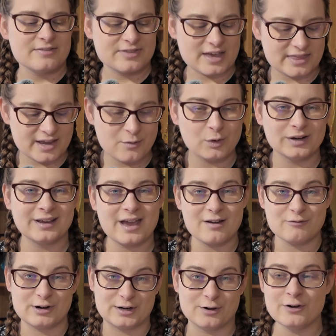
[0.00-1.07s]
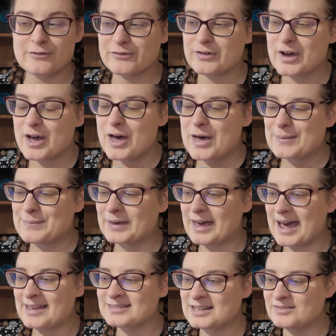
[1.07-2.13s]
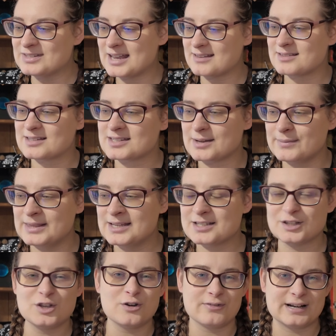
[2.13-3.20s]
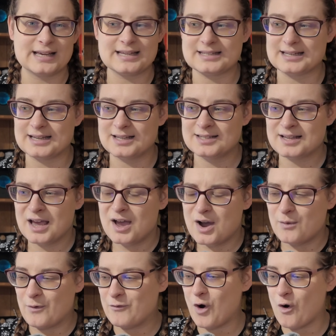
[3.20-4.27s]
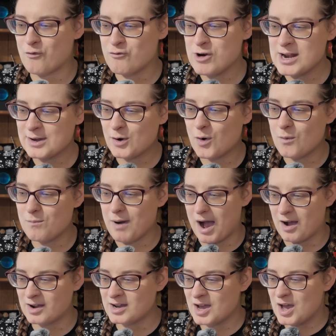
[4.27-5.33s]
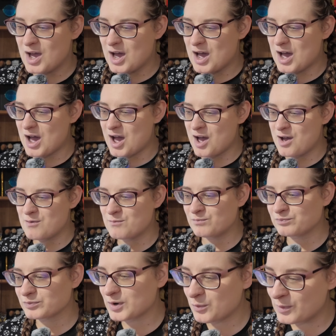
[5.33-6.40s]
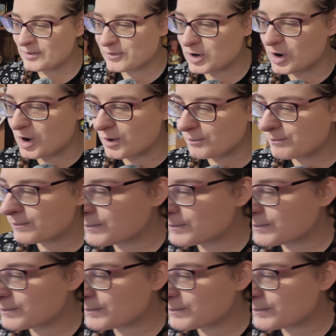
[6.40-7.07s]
that they want to get rid of. But as they've said, some of these are new releases. We've got a really cool mug. We've got